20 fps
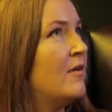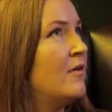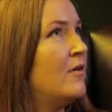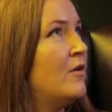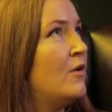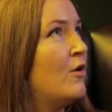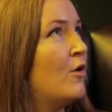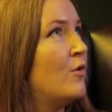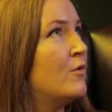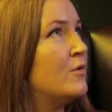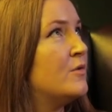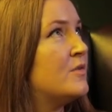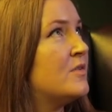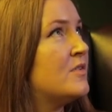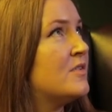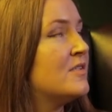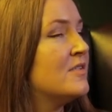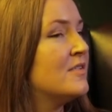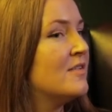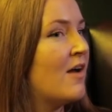you know,
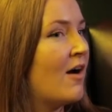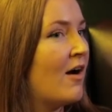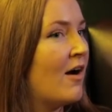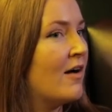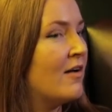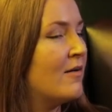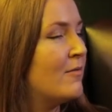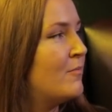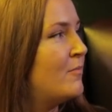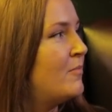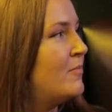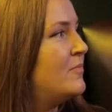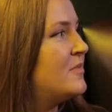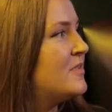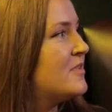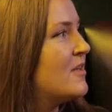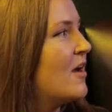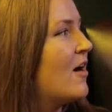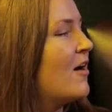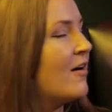
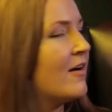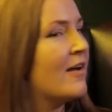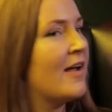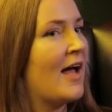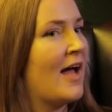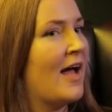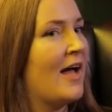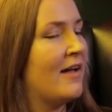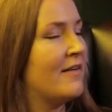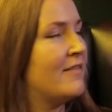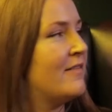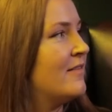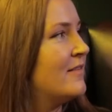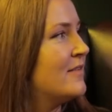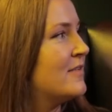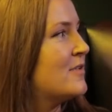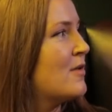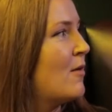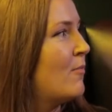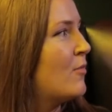snark at
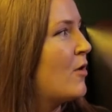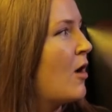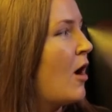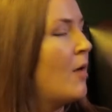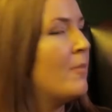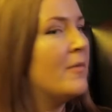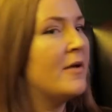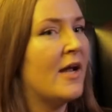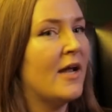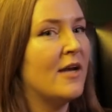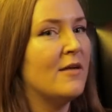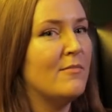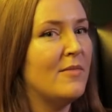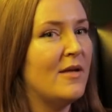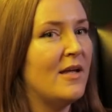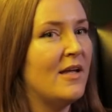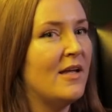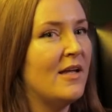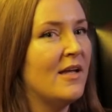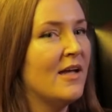some common
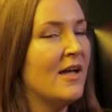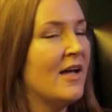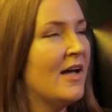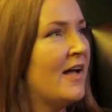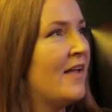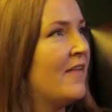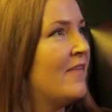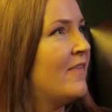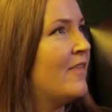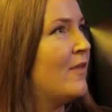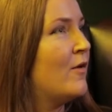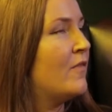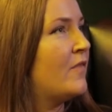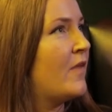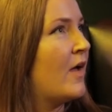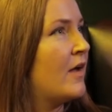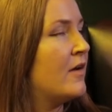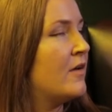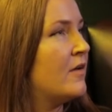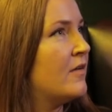enemy
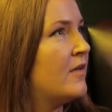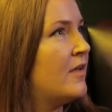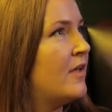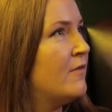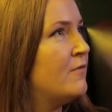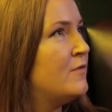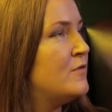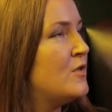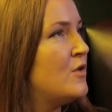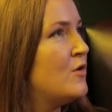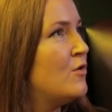that gives